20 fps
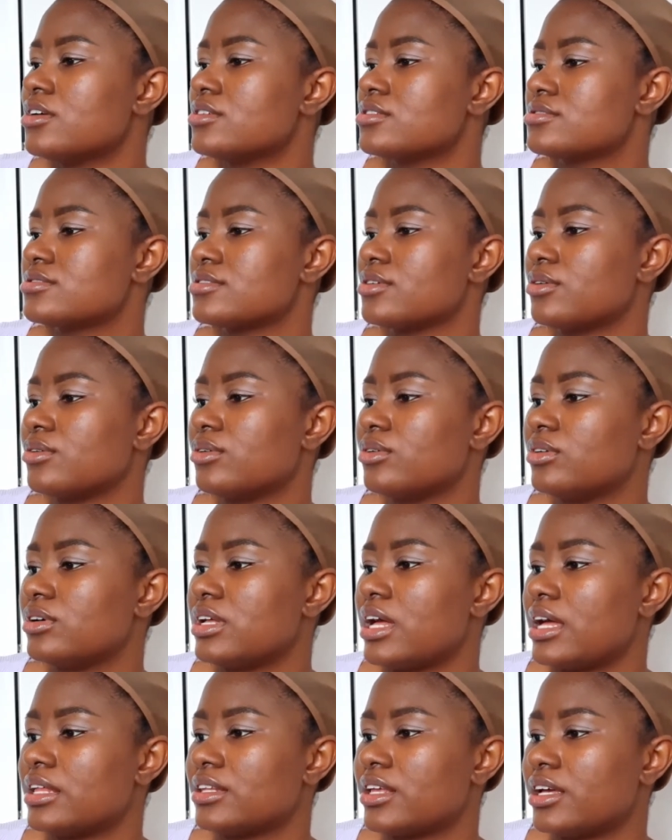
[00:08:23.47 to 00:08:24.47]
So,
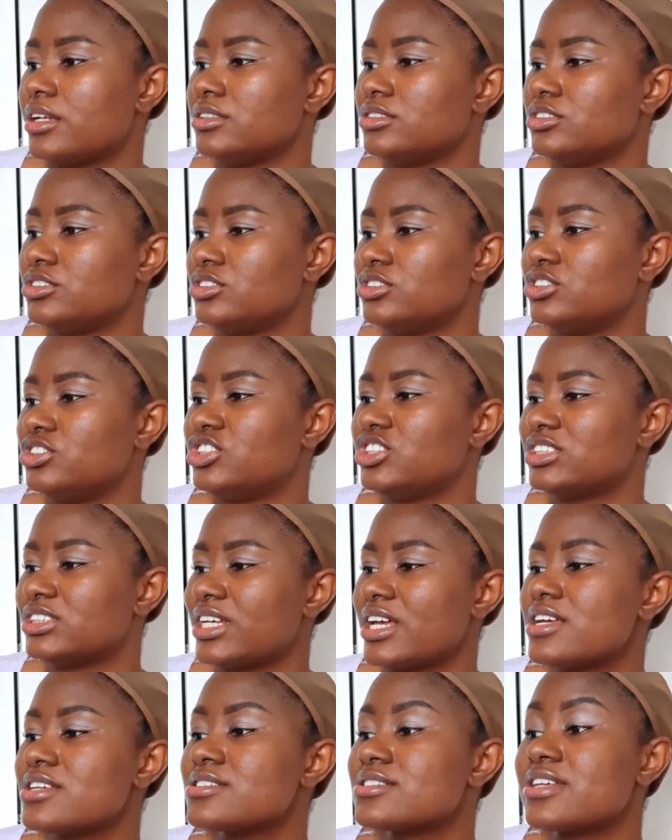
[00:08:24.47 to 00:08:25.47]
and then she
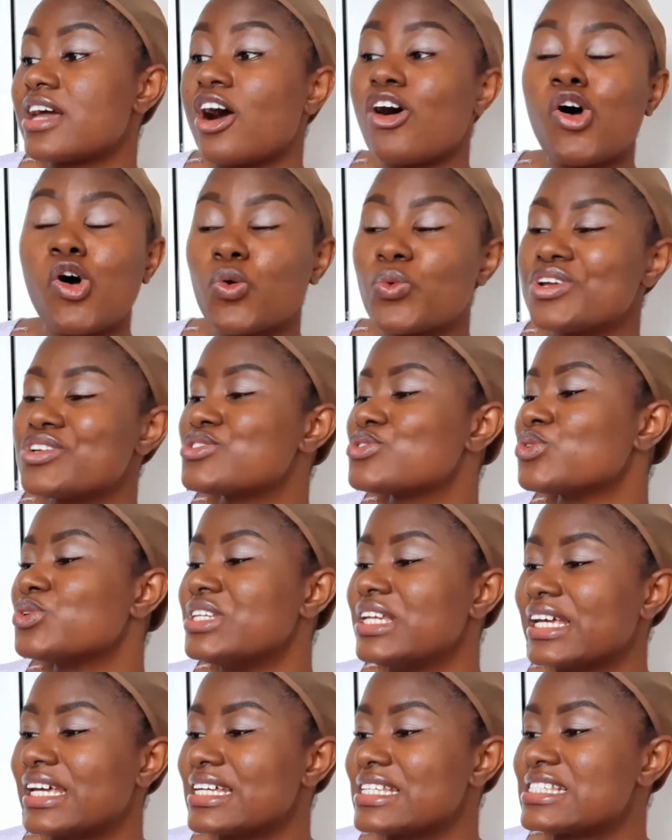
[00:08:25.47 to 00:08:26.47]
says they're always so
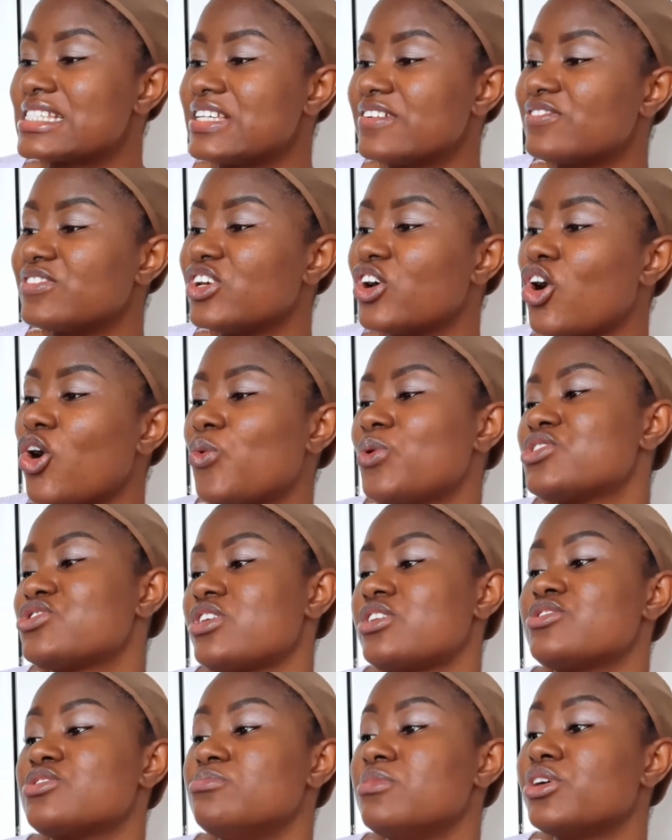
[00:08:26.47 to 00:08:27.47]
negative. They always
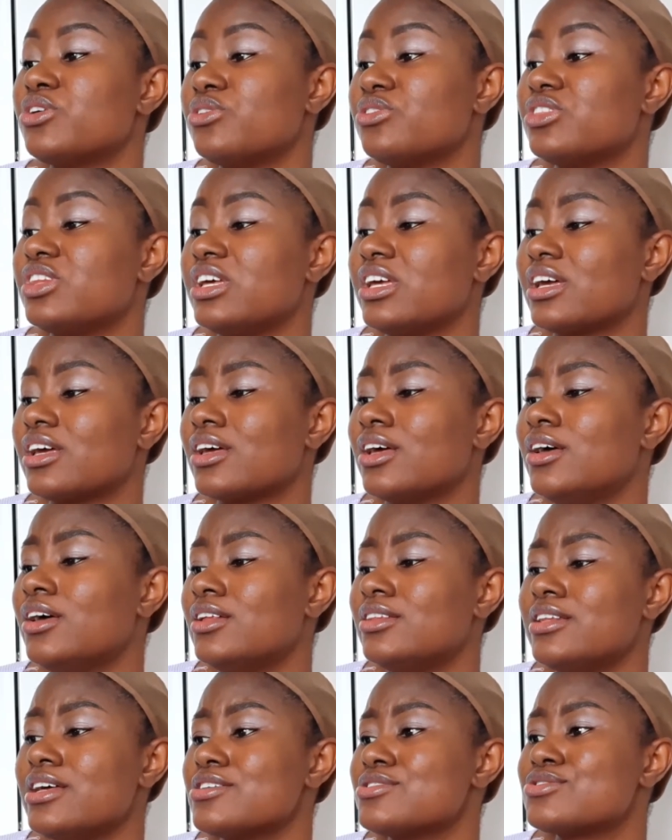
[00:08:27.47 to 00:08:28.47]
try to make you think
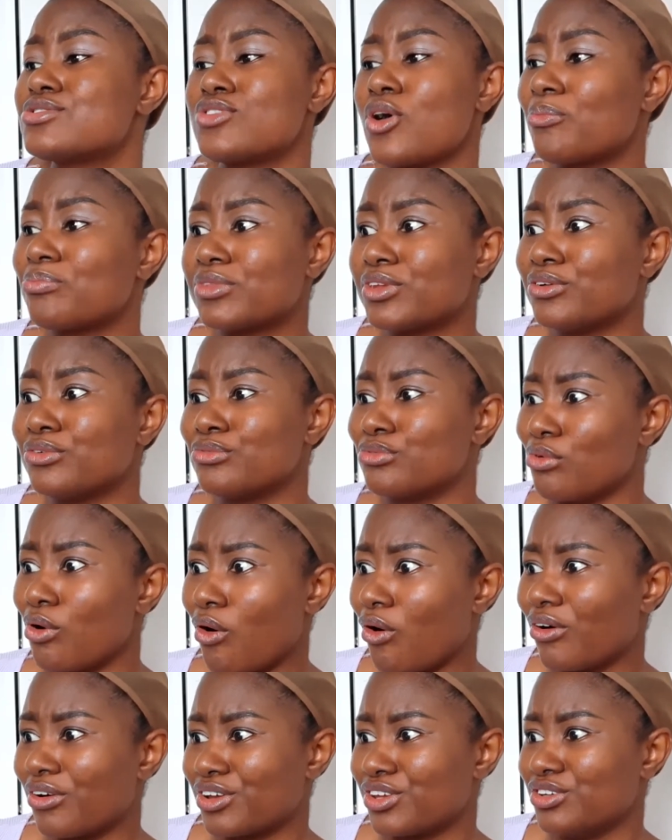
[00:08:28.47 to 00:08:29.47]
there's something
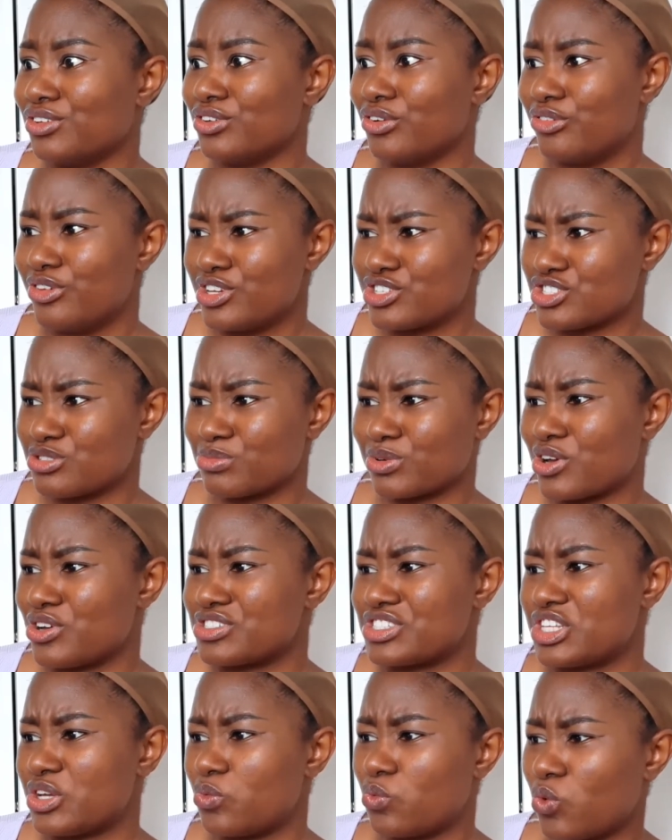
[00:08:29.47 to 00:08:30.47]
wrong in your relationship
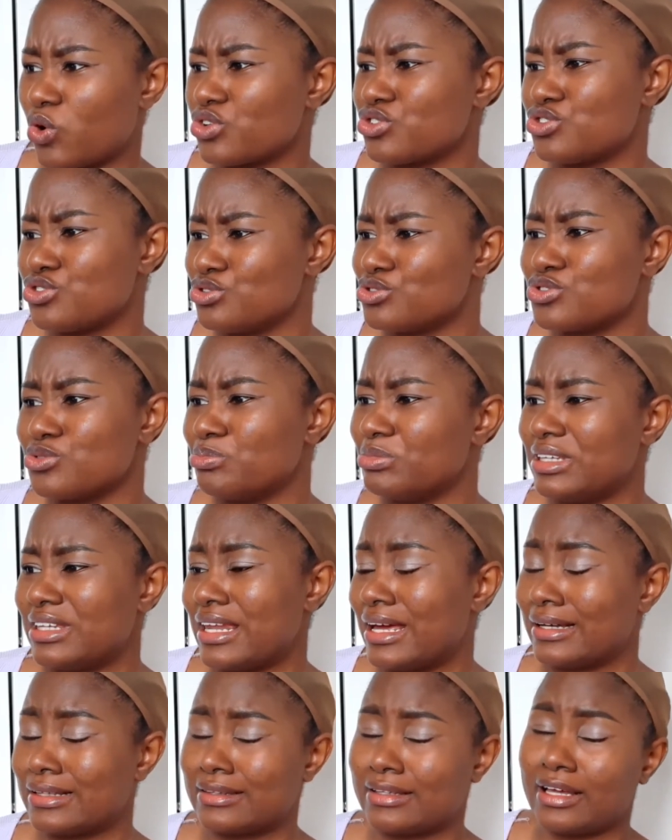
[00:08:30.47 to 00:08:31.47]
because they want you to be
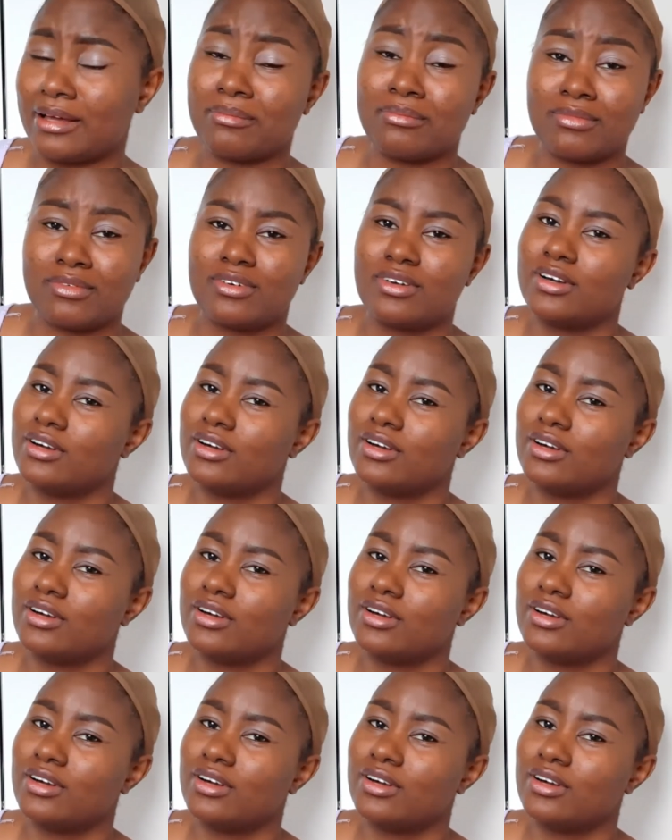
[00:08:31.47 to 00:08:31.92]
like them.